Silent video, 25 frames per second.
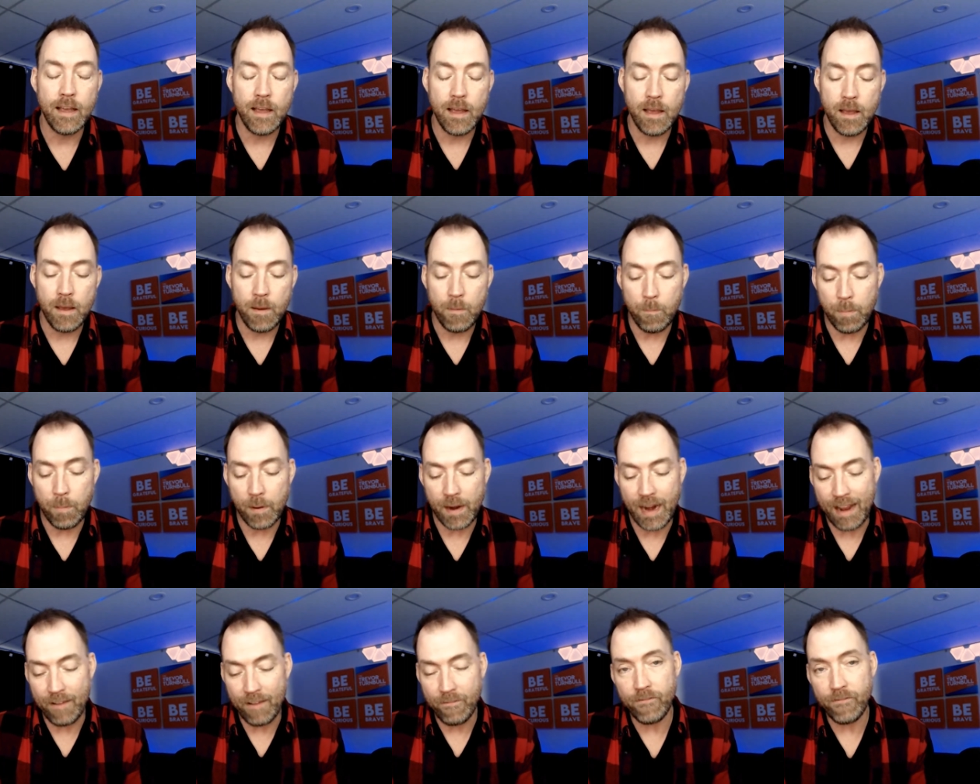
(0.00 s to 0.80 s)
But I
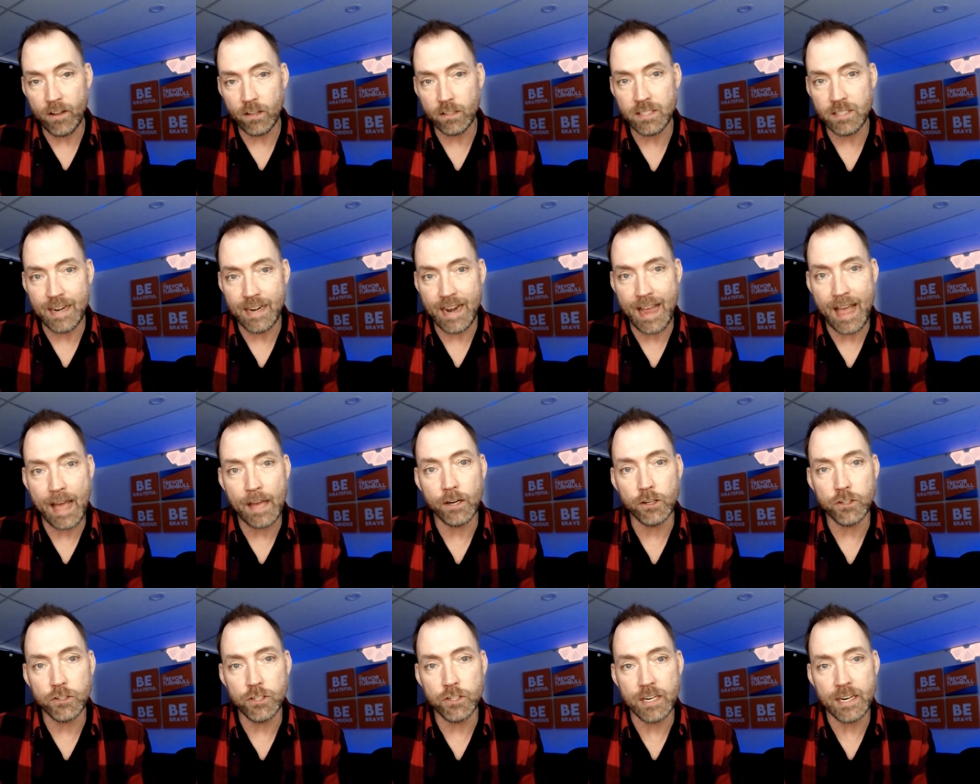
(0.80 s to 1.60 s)
felt an
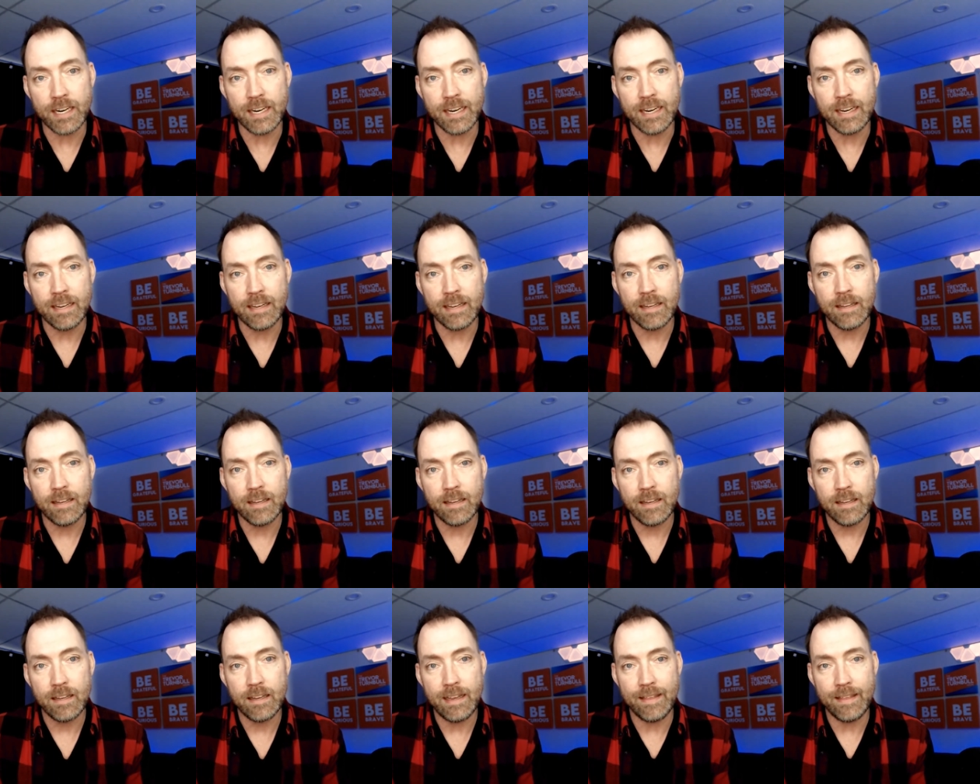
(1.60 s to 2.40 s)
energy
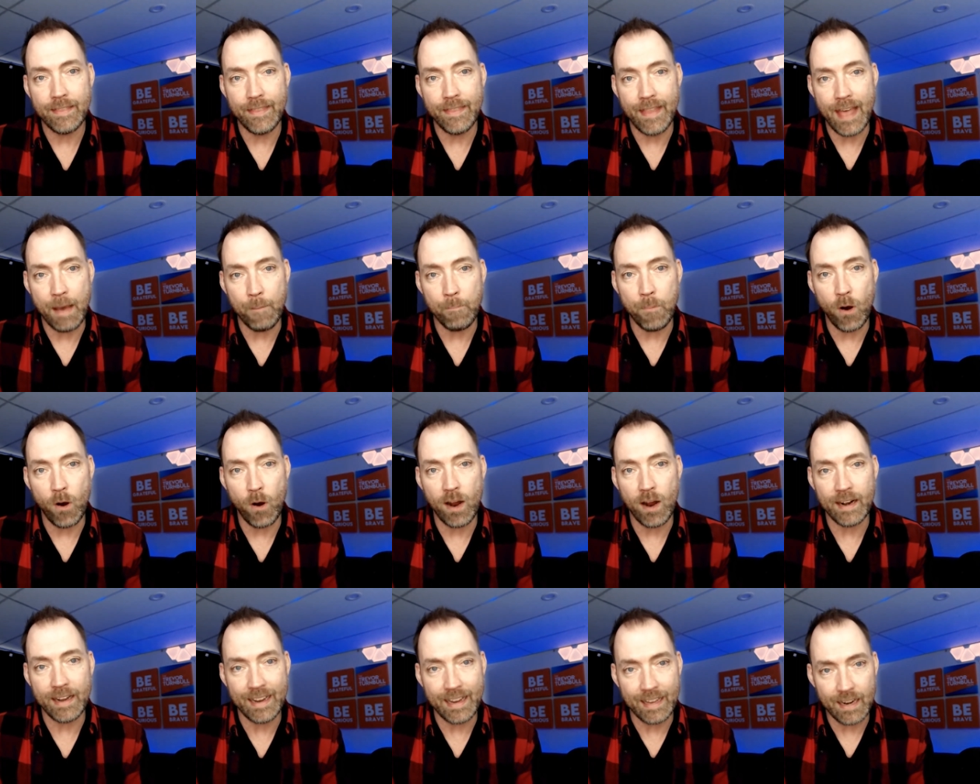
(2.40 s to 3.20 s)
in that body
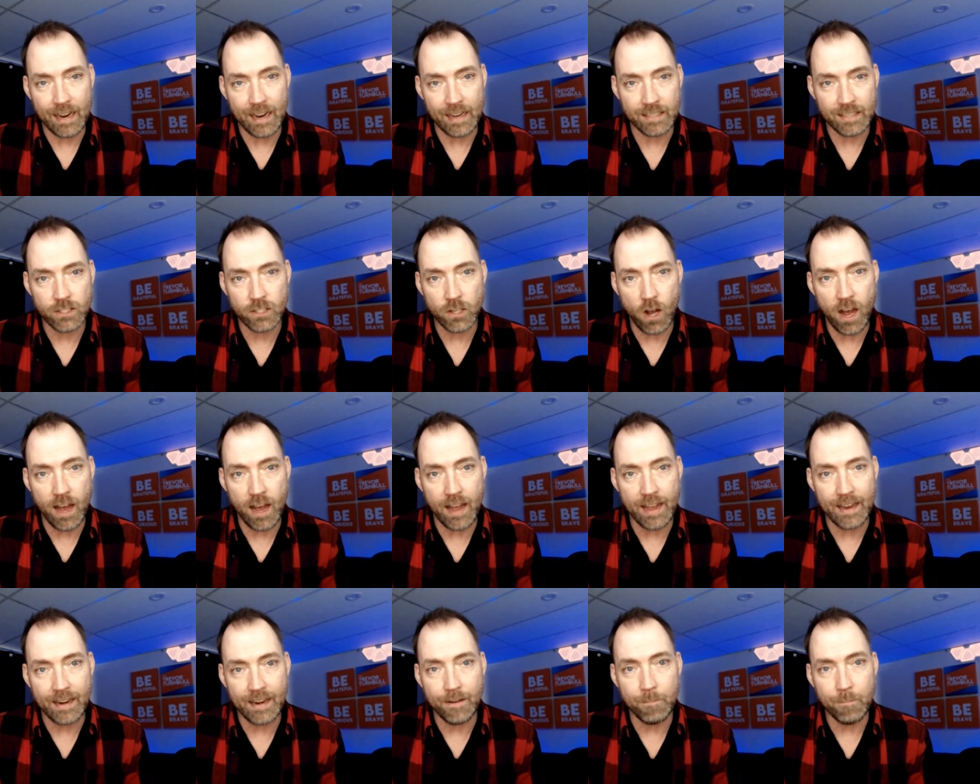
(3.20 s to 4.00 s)
and I saw it
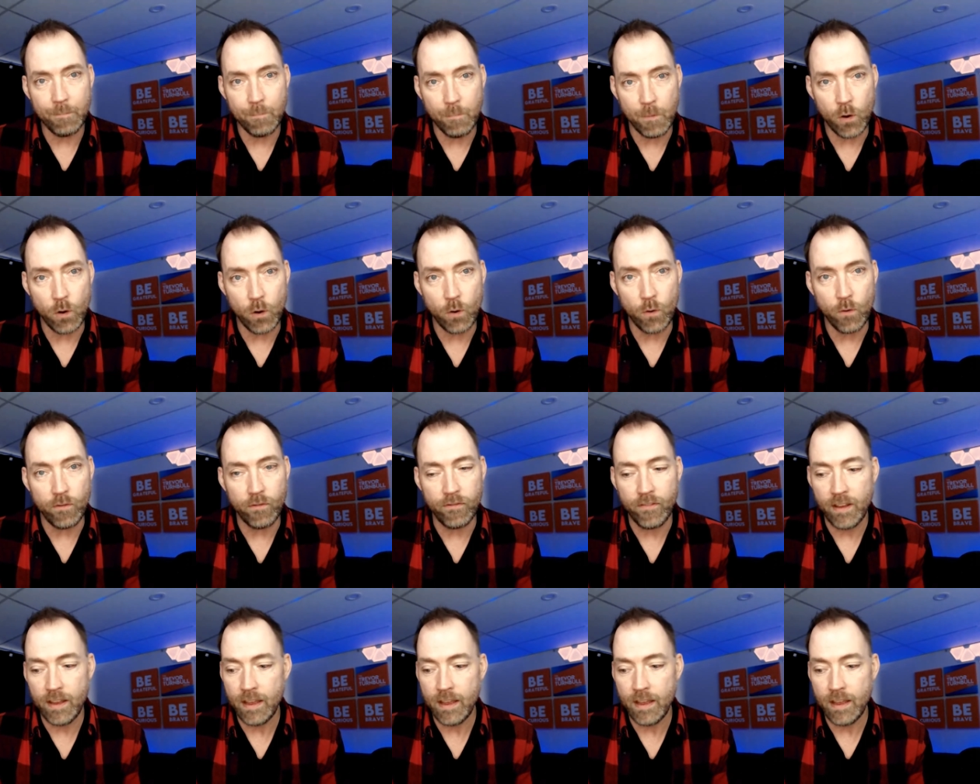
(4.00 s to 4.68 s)
move.